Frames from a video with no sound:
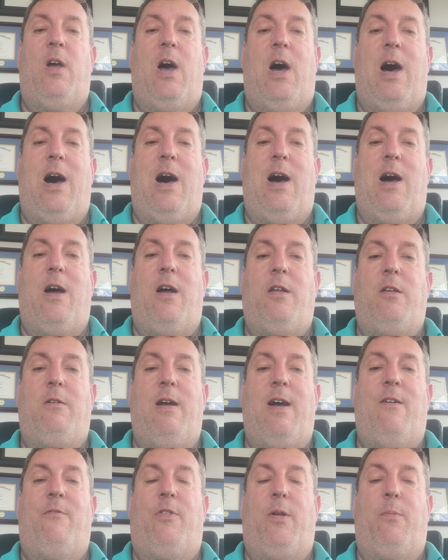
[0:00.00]
Uh, you
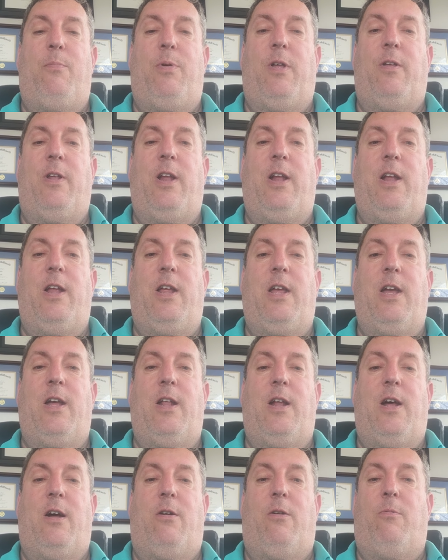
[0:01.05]
have the ability to get
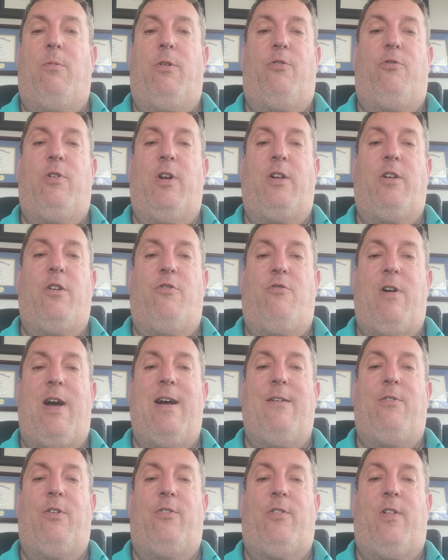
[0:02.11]
a restricted
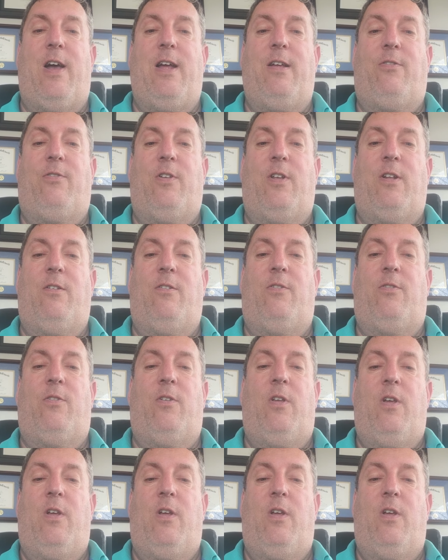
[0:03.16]
driver's license,